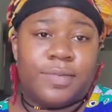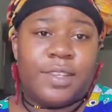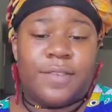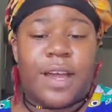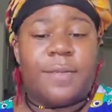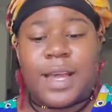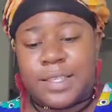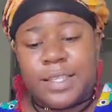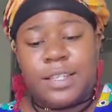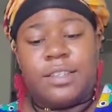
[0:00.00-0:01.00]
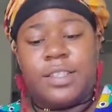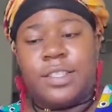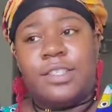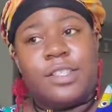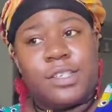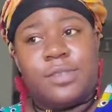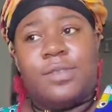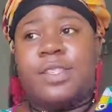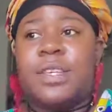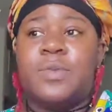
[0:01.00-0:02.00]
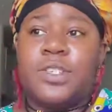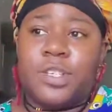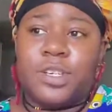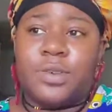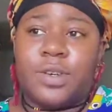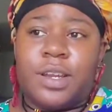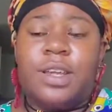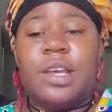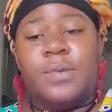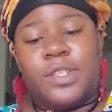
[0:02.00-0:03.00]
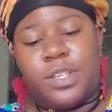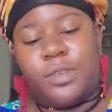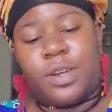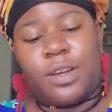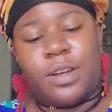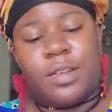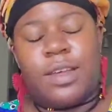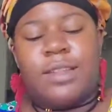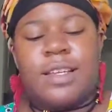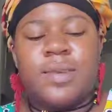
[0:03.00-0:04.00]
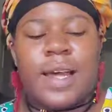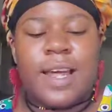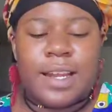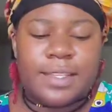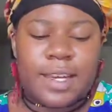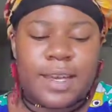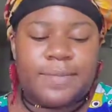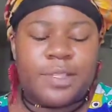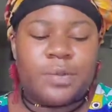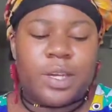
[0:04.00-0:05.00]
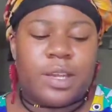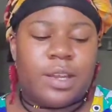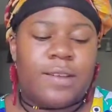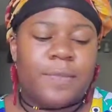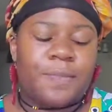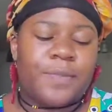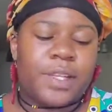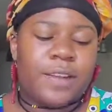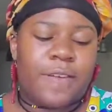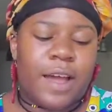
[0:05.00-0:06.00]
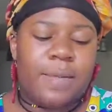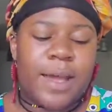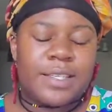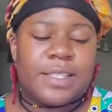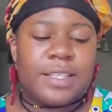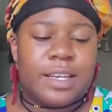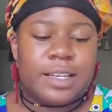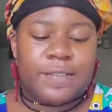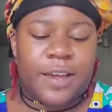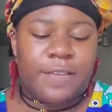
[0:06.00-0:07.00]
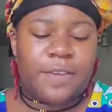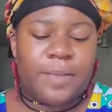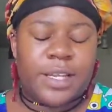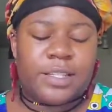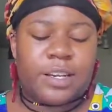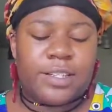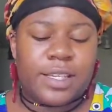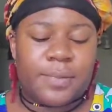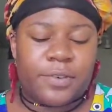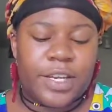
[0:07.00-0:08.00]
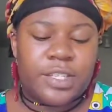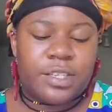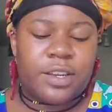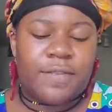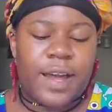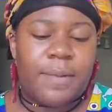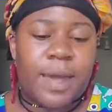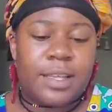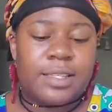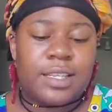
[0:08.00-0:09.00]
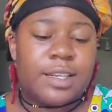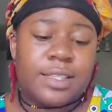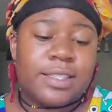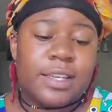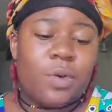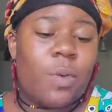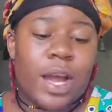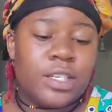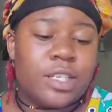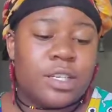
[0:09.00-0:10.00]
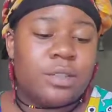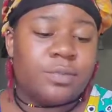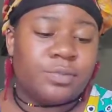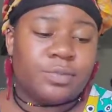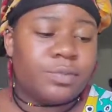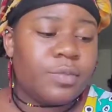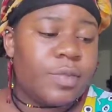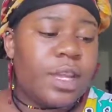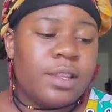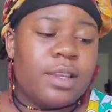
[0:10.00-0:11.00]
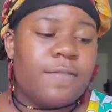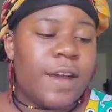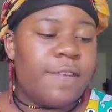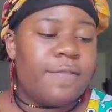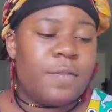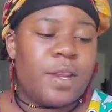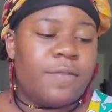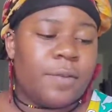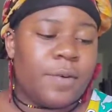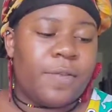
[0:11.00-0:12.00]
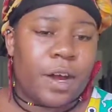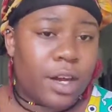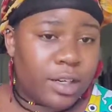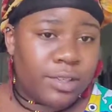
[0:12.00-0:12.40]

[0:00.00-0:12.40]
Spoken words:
Divine masculine looks at you to see what you're doing and what you're going on. That's why a lot of times when divine masculine and divine feminines are in separation, divine masculine is still watching the divine feminine from afar.